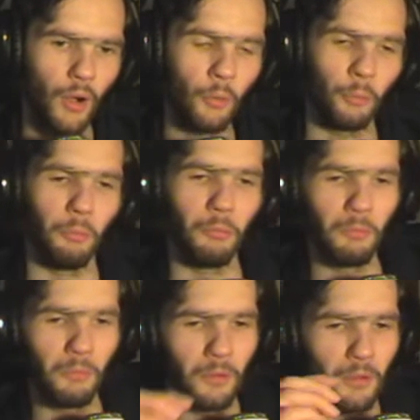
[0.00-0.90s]
Oh!
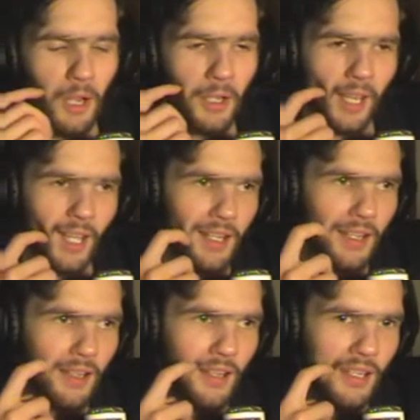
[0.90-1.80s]
Okay.
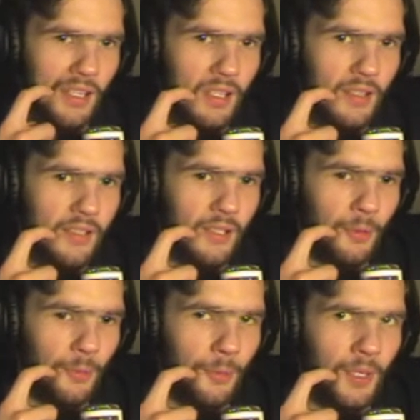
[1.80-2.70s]

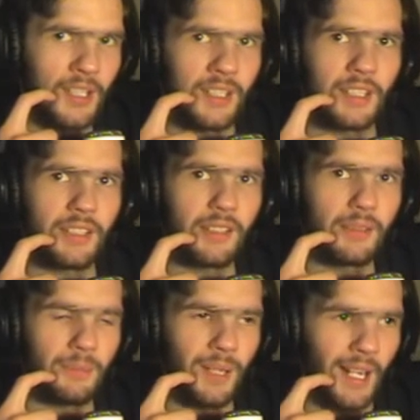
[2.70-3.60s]
So where's
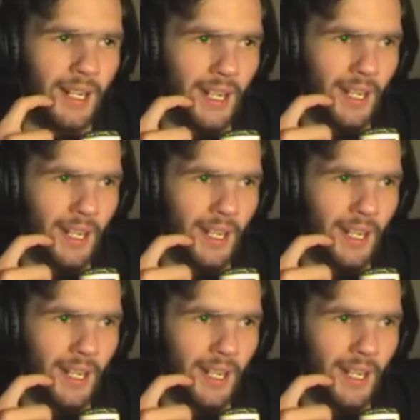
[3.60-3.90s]
this playing